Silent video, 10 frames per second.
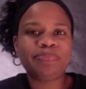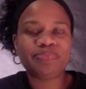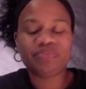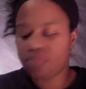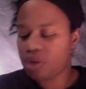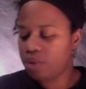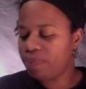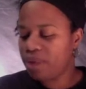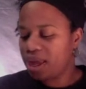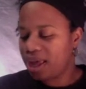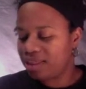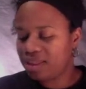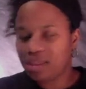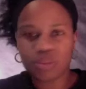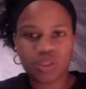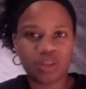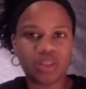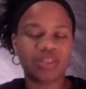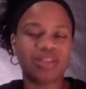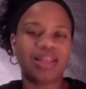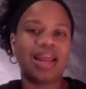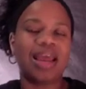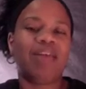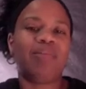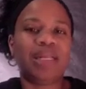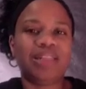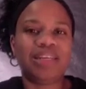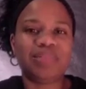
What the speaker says: Nope, I think that was all that I had on my list.